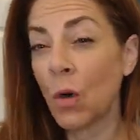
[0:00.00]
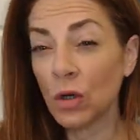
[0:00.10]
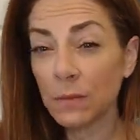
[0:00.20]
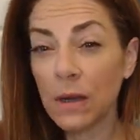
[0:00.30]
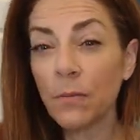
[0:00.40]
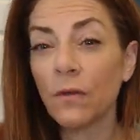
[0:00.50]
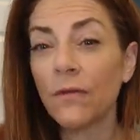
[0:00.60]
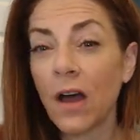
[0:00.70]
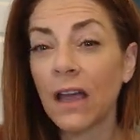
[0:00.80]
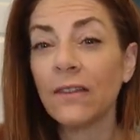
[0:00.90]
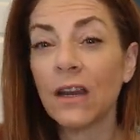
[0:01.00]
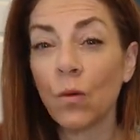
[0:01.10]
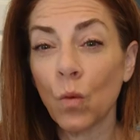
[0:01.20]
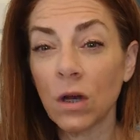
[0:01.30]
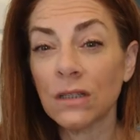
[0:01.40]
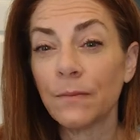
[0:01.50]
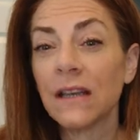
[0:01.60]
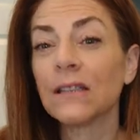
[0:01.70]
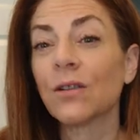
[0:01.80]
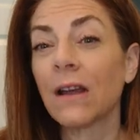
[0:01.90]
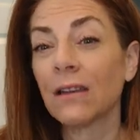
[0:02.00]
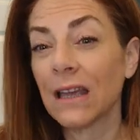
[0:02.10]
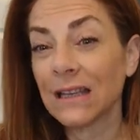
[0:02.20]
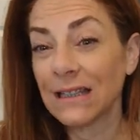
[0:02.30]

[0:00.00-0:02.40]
Most people find that it works best around like